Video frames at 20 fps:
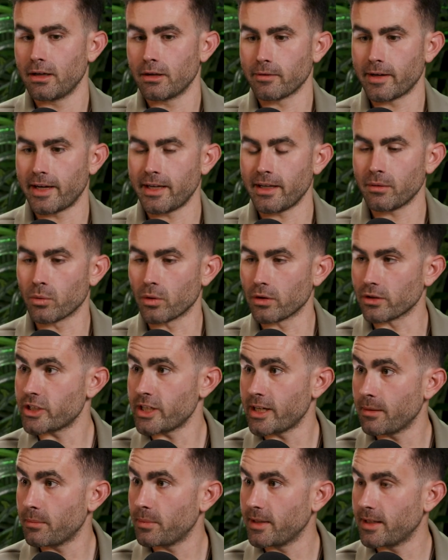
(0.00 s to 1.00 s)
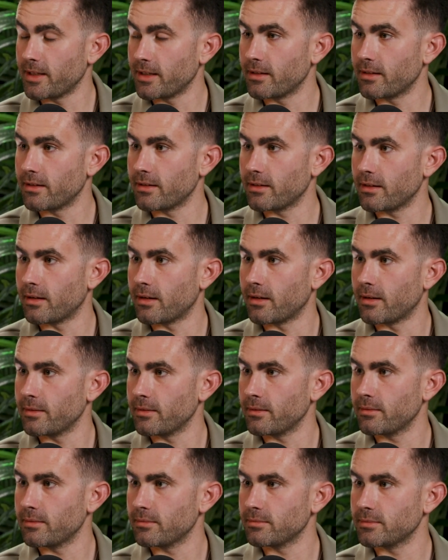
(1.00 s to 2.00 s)
reigning world champion
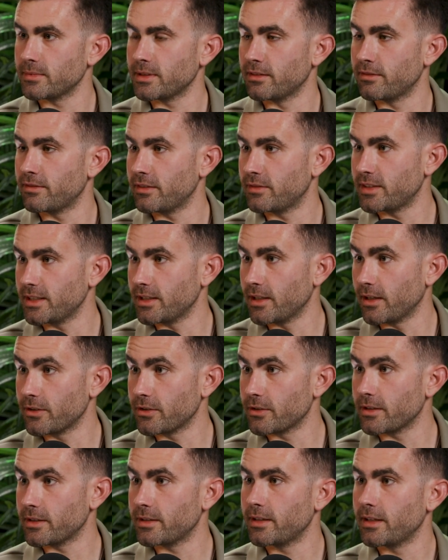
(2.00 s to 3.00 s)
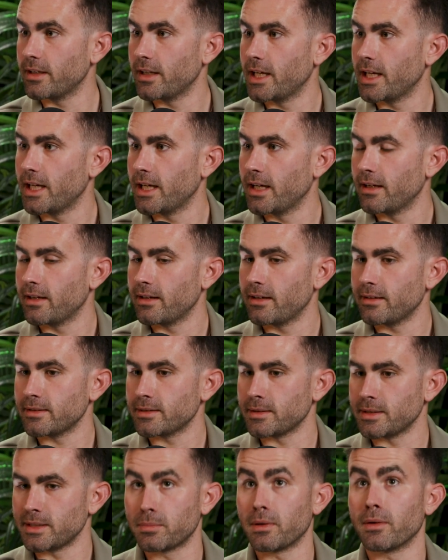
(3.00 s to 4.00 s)
in the 1500.
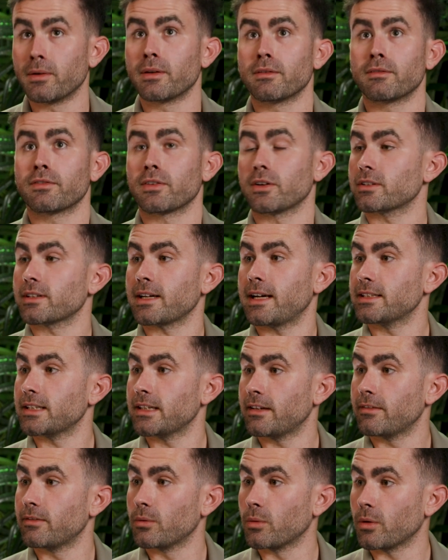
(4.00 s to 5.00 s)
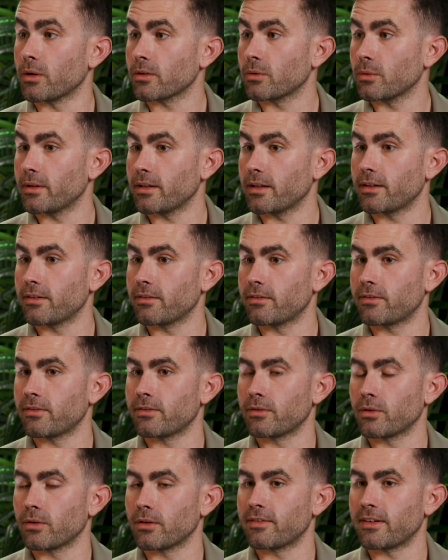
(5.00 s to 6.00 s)
He's one of the first guys I ever worked with
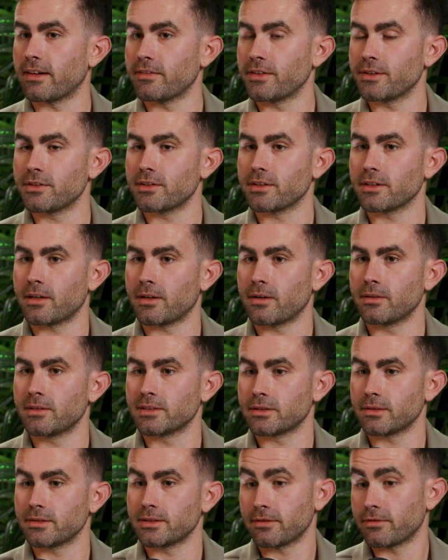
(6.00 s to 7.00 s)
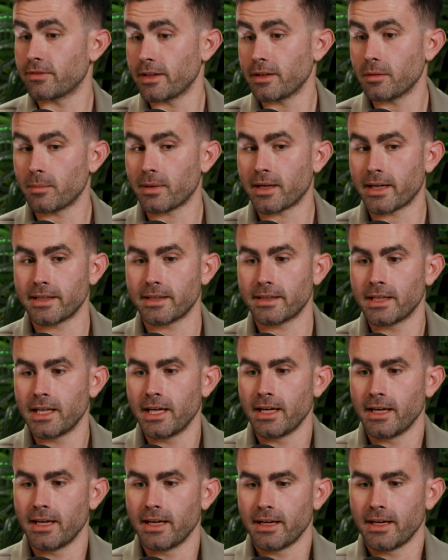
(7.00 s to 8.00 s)
4 or 5 years ago, and so he's a friend of mine.
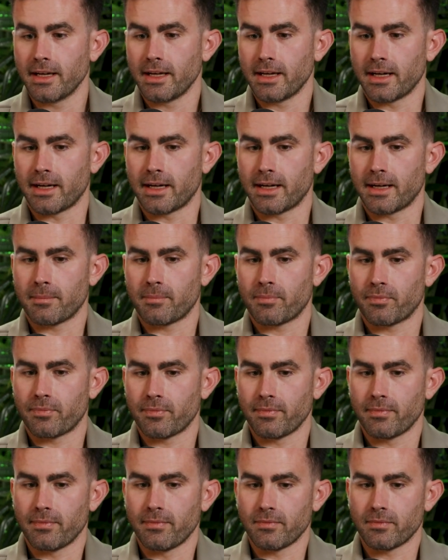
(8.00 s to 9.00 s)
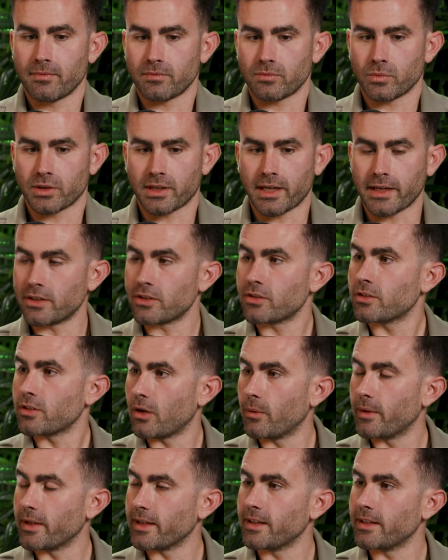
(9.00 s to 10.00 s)
And we're kind of
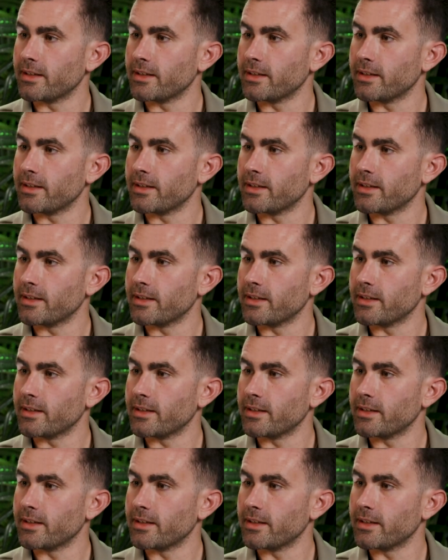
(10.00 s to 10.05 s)
showing